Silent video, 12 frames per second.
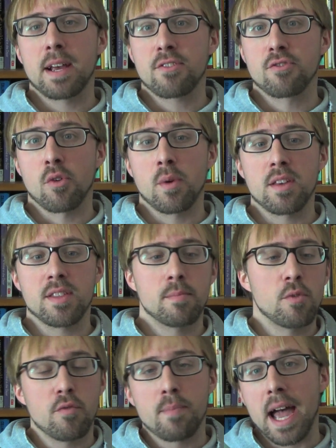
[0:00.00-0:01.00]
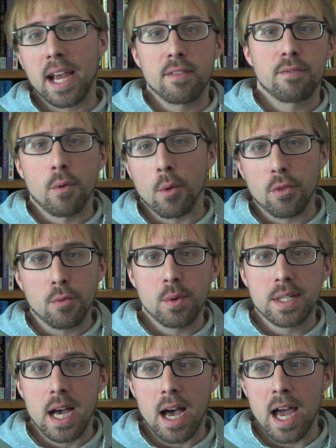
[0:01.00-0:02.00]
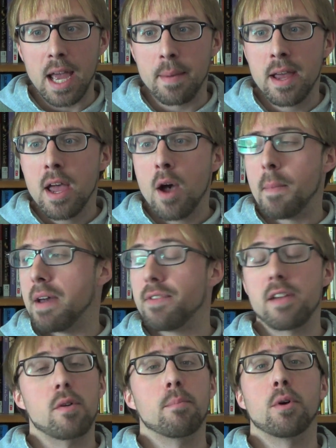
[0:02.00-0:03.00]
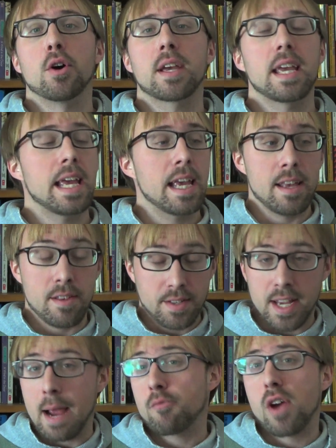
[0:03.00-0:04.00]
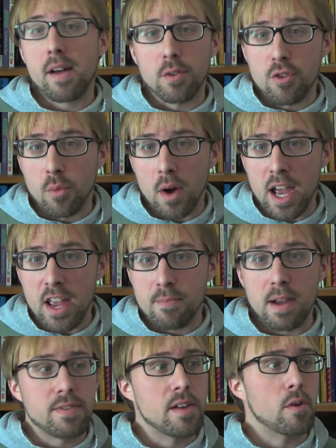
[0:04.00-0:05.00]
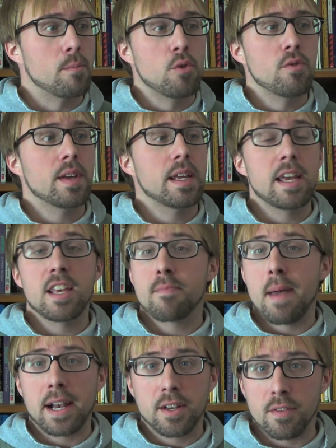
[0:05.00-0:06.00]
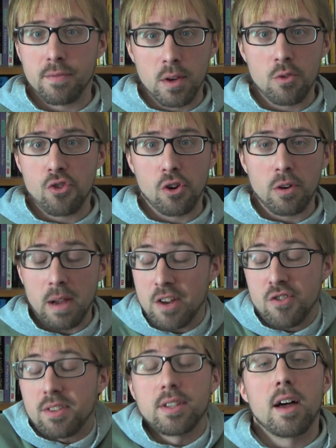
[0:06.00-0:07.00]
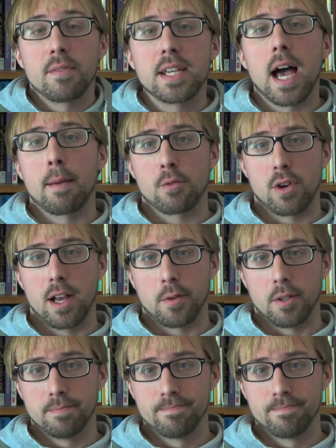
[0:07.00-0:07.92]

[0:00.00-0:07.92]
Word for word: by stories that move back and forth through time. My favorite book is The Time Traveler's Wife, my favorite movie is Back to the Future. I just love time travel.